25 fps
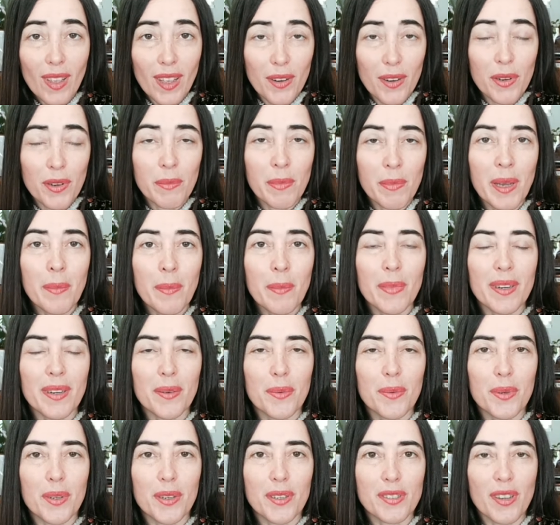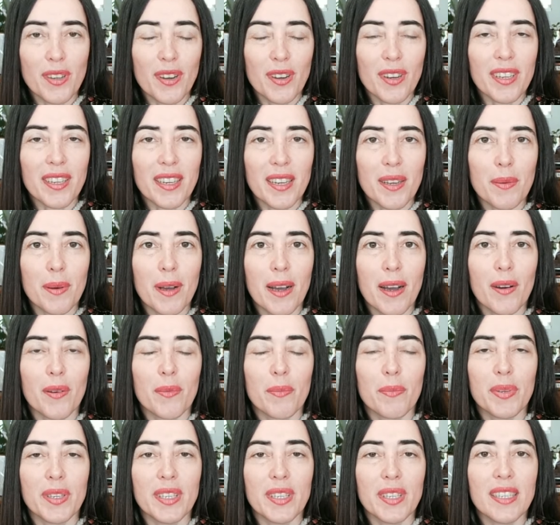Remember, we're talking
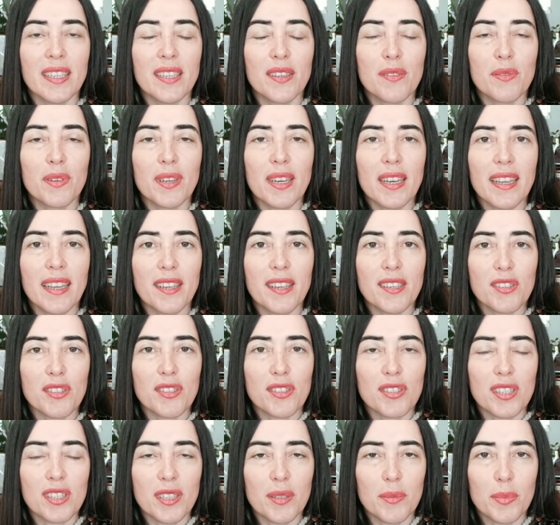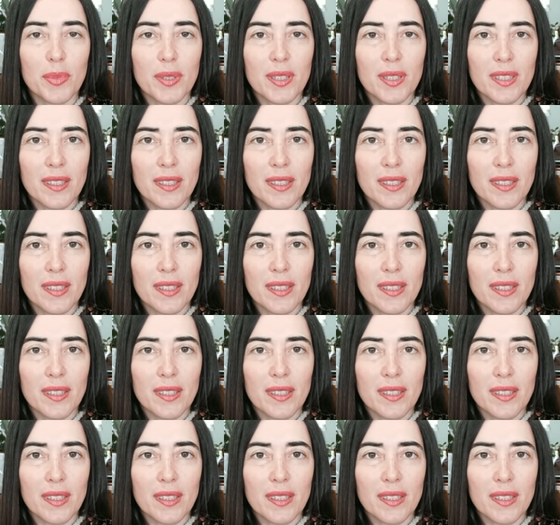about being in relationship.